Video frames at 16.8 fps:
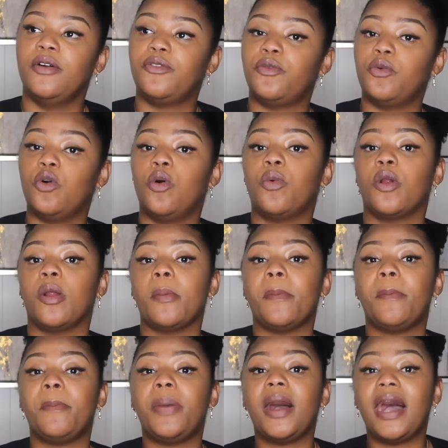forward
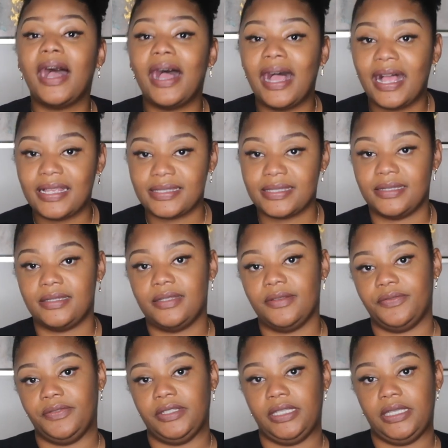
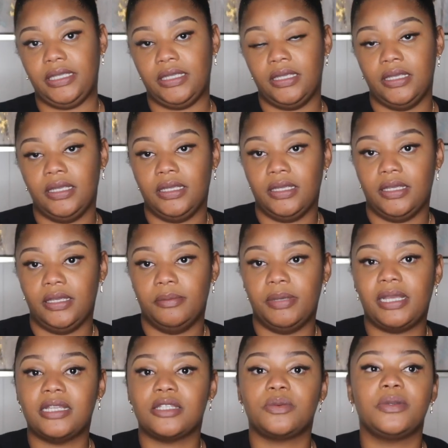positively,
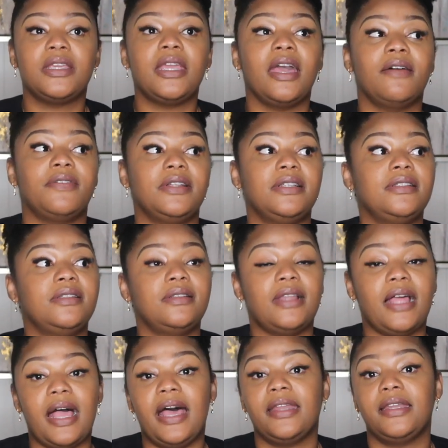because we have a
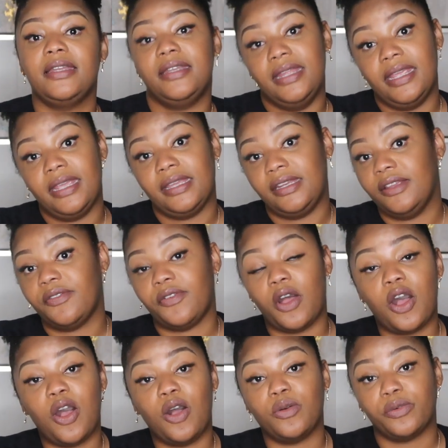lot of negative
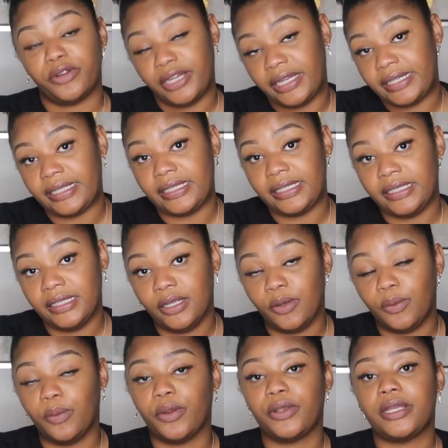already
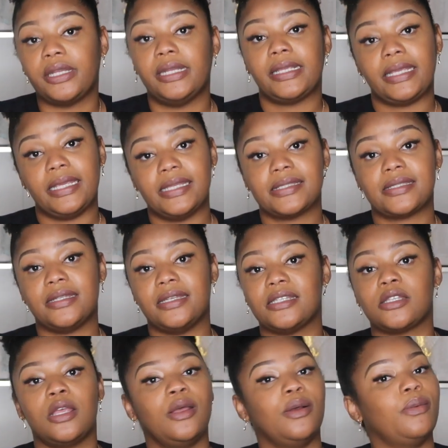working against
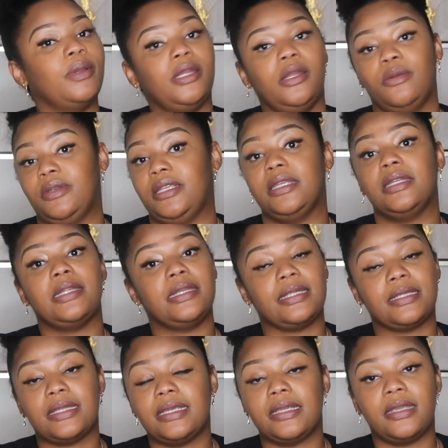us. We don't need
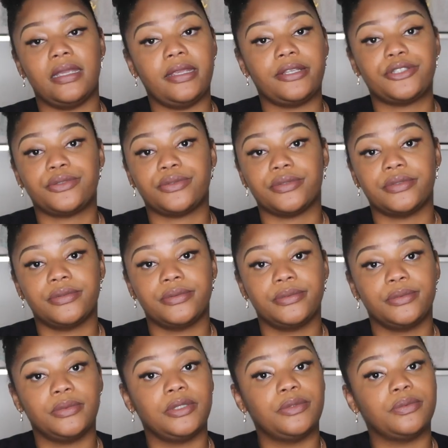anything extra.
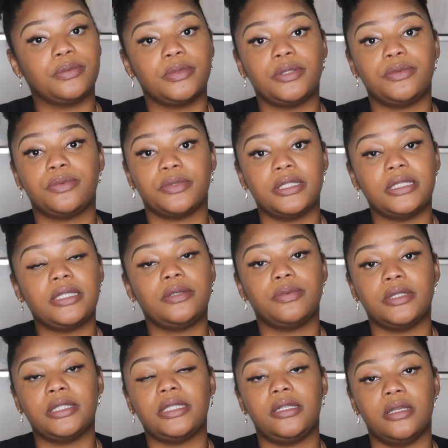We
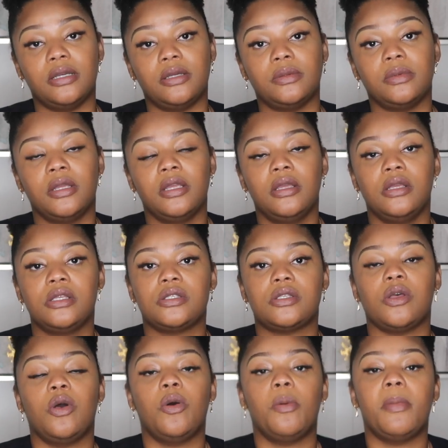really, really don't.
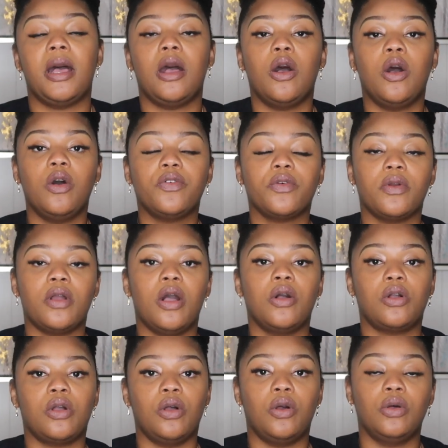So my
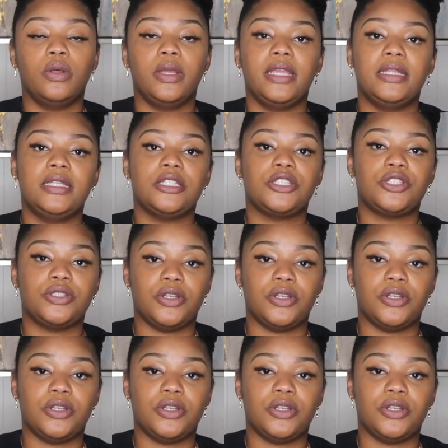overall goal in this